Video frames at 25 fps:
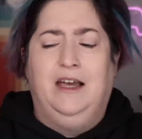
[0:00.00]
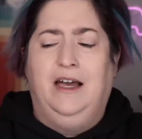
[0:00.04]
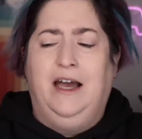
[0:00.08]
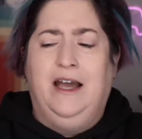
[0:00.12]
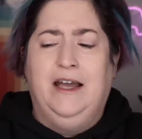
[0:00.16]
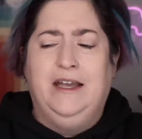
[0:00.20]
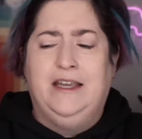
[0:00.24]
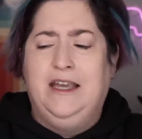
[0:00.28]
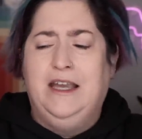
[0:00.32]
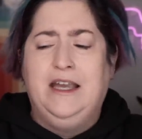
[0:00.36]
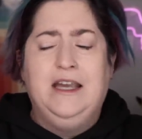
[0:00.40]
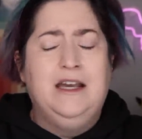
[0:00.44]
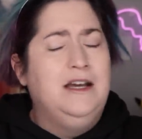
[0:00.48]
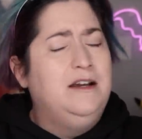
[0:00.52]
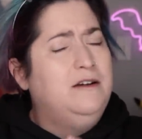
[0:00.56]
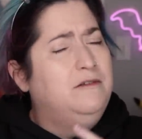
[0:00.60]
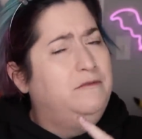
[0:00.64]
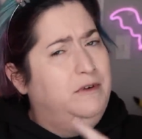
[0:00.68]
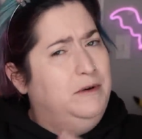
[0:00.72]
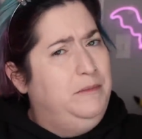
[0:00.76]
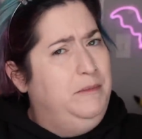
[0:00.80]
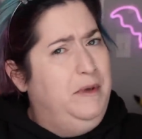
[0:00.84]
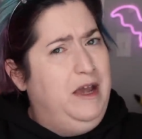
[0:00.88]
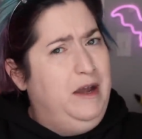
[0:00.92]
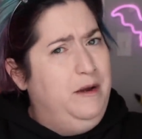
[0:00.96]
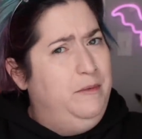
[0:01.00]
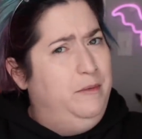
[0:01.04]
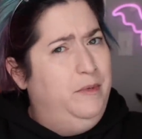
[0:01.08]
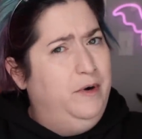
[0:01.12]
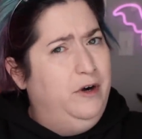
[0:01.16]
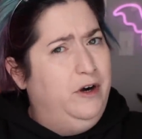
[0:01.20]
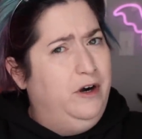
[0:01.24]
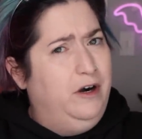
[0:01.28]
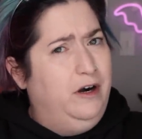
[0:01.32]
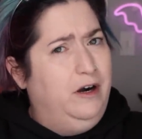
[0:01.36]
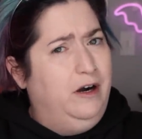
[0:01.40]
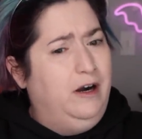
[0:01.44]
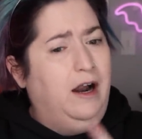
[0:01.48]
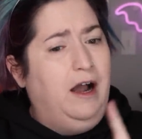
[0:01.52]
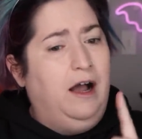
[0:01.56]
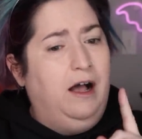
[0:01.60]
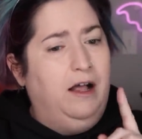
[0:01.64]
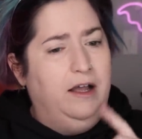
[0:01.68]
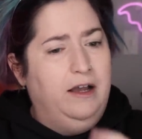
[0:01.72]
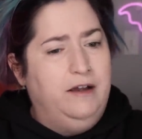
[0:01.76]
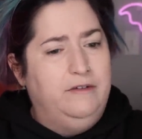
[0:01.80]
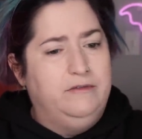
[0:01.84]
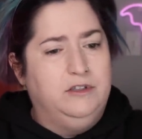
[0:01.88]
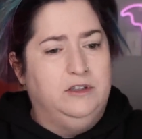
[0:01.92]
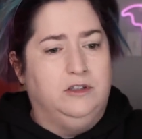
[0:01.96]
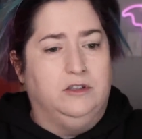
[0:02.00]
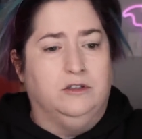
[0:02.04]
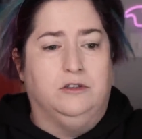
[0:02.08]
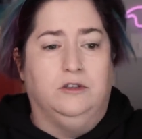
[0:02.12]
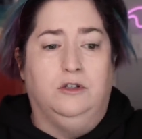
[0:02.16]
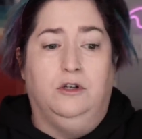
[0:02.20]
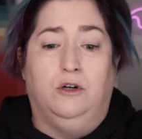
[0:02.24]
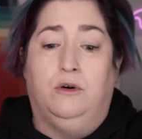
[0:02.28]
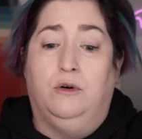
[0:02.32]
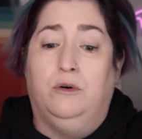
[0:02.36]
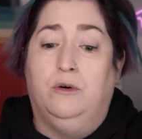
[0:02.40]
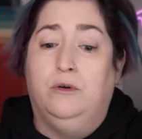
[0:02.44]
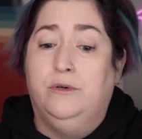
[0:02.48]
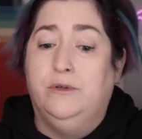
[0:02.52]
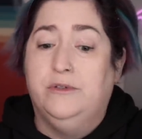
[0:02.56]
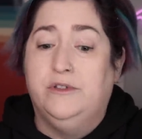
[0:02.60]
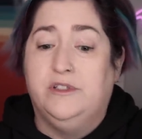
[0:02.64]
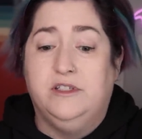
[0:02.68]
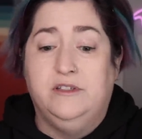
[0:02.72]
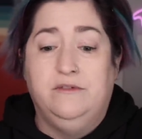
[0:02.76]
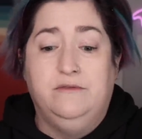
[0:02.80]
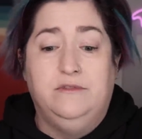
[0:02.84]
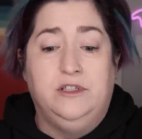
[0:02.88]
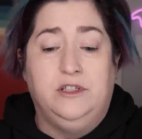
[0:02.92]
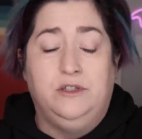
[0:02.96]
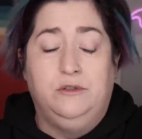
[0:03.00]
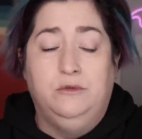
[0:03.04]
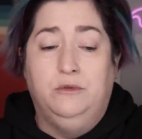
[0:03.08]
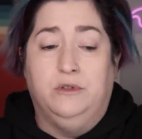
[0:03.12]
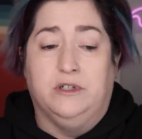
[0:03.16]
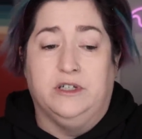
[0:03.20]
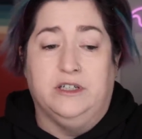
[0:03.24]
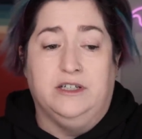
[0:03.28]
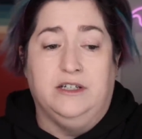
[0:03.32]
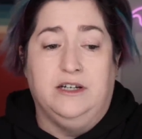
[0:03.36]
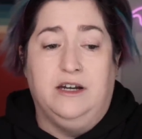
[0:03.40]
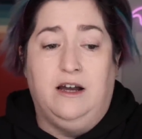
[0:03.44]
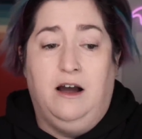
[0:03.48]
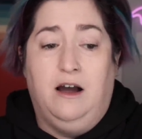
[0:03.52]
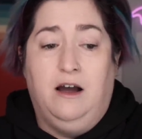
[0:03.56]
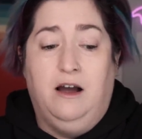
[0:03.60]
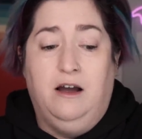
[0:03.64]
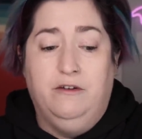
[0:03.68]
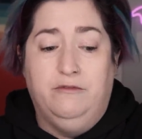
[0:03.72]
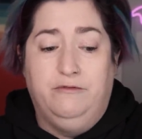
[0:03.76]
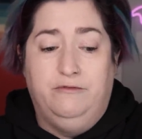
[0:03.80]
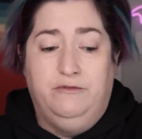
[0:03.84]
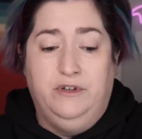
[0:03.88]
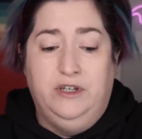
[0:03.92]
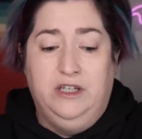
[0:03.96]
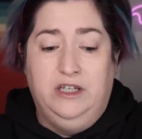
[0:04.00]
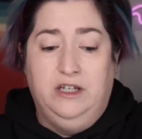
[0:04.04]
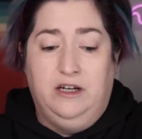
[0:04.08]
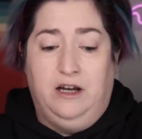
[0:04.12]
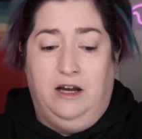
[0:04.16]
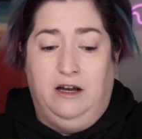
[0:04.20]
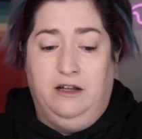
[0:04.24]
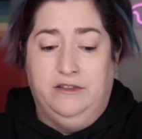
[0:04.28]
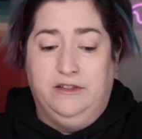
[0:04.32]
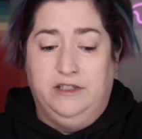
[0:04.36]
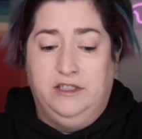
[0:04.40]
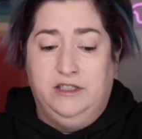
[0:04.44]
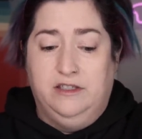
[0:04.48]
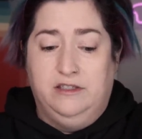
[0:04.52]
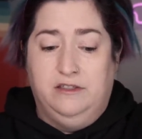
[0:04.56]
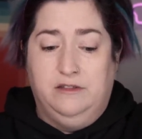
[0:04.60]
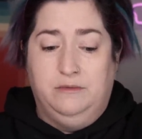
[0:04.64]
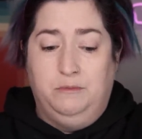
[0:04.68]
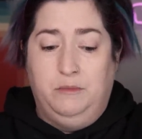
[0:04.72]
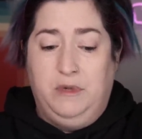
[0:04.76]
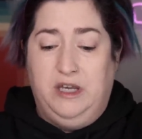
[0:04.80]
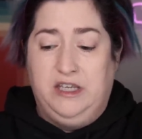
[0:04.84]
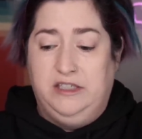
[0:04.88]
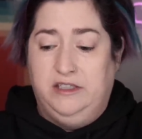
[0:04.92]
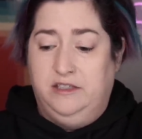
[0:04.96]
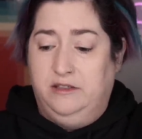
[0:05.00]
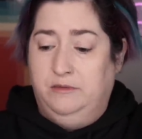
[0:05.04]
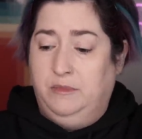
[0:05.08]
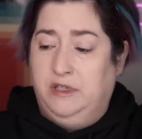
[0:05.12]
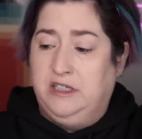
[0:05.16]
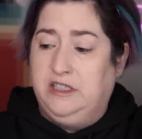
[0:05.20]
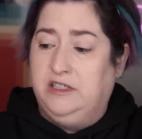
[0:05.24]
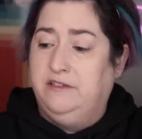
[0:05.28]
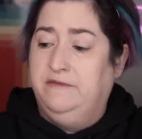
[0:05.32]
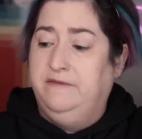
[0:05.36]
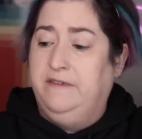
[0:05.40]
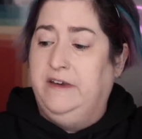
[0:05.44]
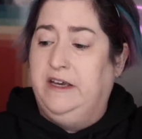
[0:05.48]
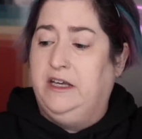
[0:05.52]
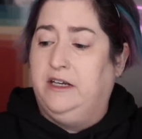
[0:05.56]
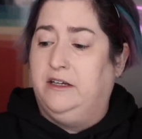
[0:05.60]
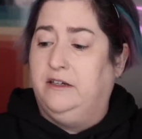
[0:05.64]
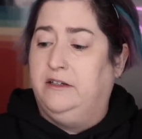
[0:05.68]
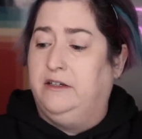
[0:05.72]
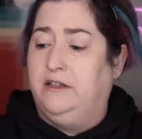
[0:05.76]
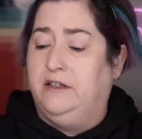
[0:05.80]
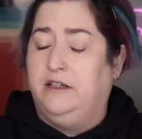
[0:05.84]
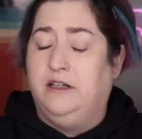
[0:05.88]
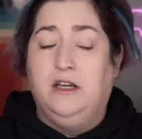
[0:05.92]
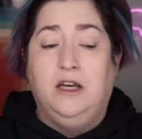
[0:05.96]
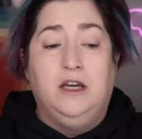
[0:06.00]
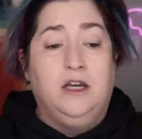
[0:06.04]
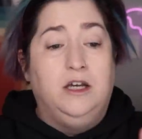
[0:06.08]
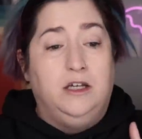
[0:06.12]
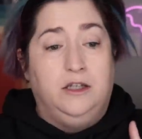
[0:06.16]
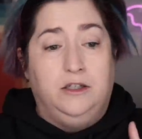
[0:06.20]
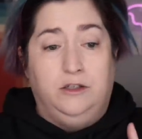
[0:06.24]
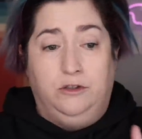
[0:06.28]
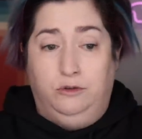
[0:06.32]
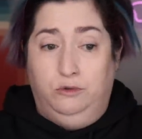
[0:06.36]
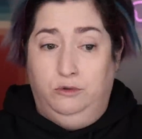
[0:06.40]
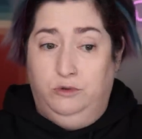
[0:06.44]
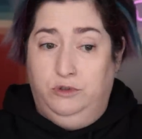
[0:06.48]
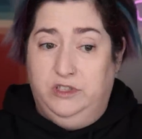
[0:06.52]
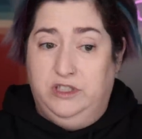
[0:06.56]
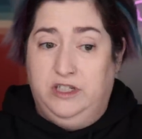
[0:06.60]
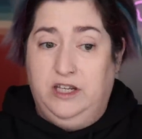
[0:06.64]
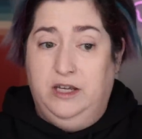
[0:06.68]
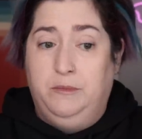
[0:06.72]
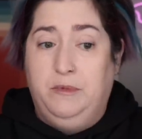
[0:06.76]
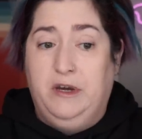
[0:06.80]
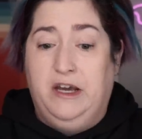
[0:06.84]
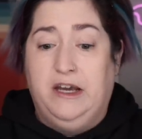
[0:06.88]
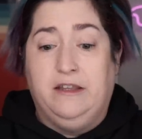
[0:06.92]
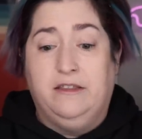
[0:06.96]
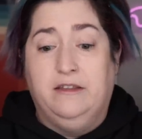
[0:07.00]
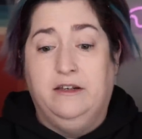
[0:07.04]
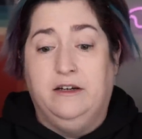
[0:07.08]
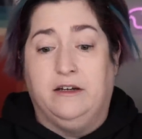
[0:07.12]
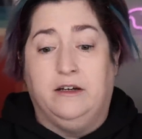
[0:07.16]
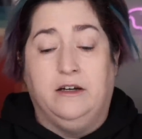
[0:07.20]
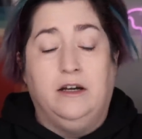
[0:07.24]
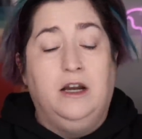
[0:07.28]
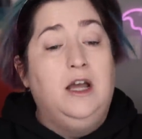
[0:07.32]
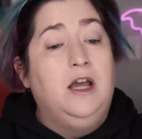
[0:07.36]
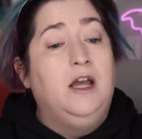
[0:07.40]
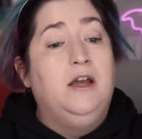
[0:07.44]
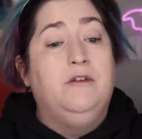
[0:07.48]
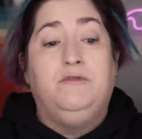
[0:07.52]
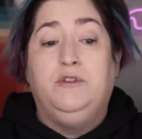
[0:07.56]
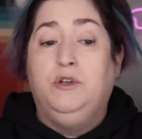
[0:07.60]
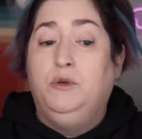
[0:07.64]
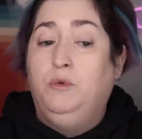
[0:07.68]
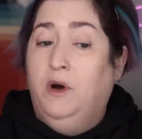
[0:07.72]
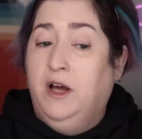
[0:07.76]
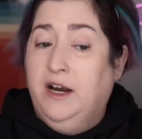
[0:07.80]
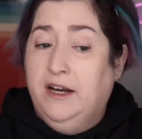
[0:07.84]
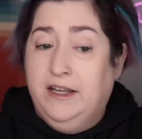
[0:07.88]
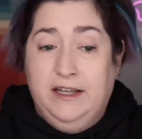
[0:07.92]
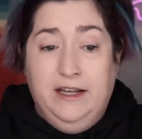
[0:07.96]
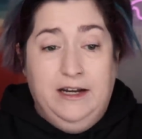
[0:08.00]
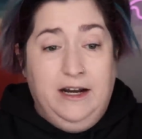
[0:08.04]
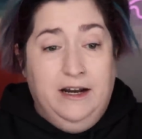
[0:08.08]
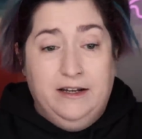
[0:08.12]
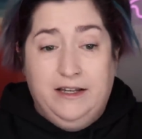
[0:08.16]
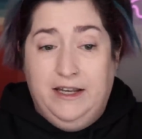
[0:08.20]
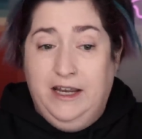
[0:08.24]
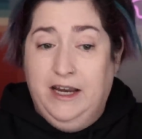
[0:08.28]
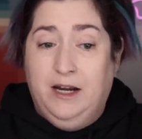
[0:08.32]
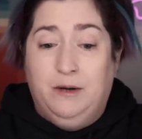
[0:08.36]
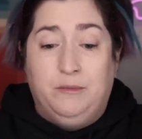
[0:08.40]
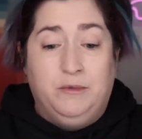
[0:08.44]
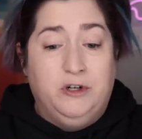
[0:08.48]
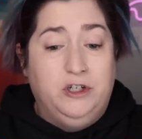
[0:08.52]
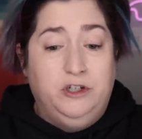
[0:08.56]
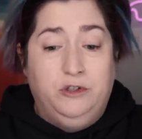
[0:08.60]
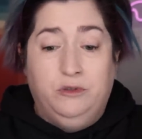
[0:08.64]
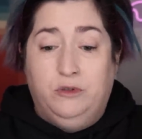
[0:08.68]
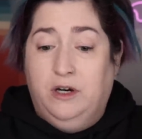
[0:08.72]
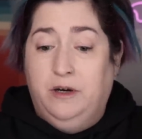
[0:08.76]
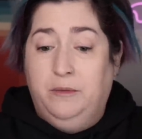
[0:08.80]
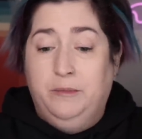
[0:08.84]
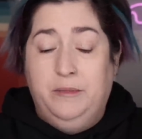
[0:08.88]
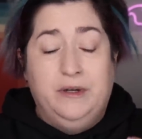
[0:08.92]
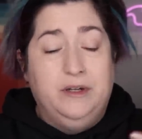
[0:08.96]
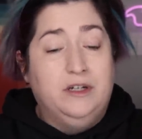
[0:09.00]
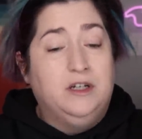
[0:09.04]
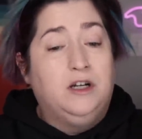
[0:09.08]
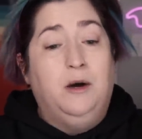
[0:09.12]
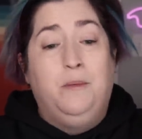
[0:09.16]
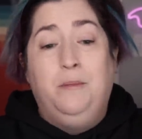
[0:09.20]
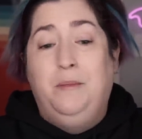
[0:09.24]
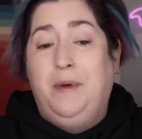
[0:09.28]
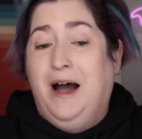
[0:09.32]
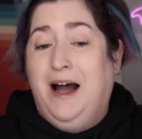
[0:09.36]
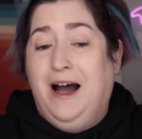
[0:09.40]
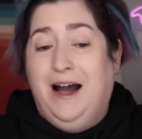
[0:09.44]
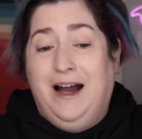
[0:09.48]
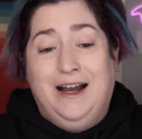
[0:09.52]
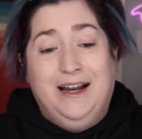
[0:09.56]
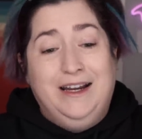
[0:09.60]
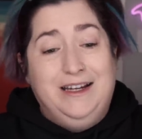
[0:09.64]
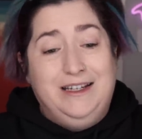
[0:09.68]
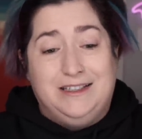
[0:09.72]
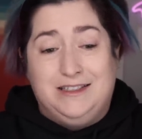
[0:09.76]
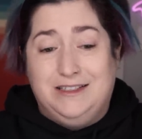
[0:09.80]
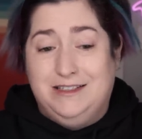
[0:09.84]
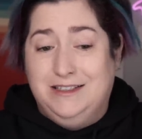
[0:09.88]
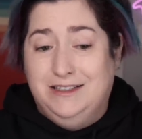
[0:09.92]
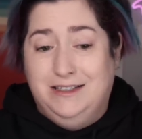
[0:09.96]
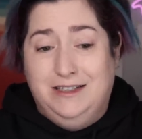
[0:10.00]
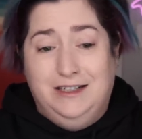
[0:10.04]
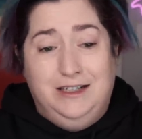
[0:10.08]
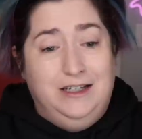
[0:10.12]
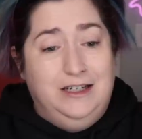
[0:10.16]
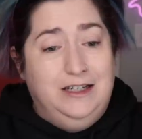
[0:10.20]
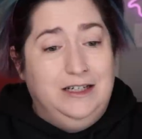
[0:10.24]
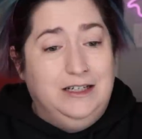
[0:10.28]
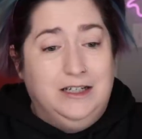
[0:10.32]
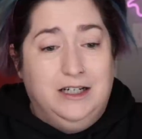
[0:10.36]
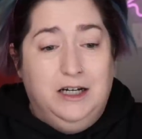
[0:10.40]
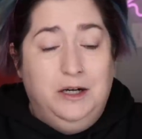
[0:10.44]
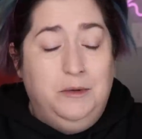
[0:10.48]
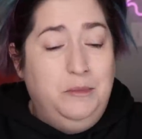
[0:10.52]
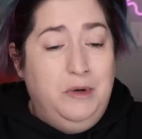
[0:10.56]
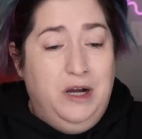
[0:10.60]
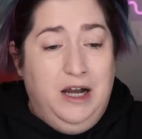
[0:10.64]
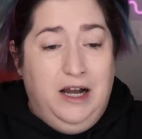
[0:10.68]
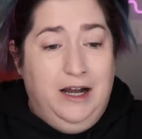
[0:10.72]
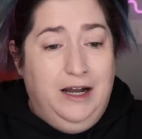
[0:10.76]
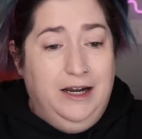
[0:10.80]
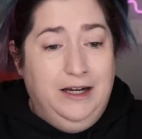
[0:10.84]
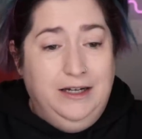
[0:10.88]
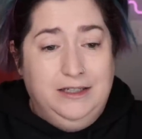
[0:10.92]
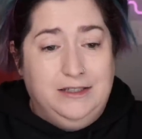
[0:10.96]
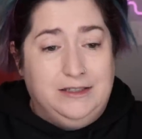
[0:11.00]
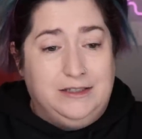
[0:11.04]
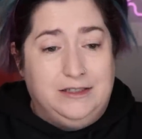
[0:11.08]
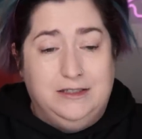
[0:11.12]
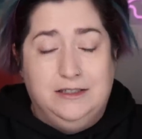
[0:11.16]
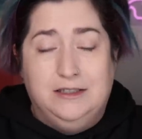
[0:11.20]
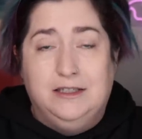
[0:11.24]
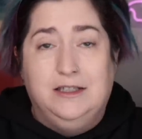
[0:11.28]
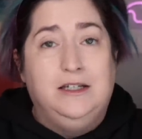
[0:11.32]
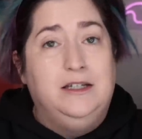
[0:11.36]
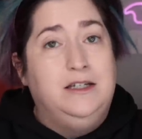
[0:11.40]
I can't remember. I'll have to look. No, Ziva, you cannot fit on this messy, messy vanity. You stay back there. If you want to get on camera, you come come behind. Come behind.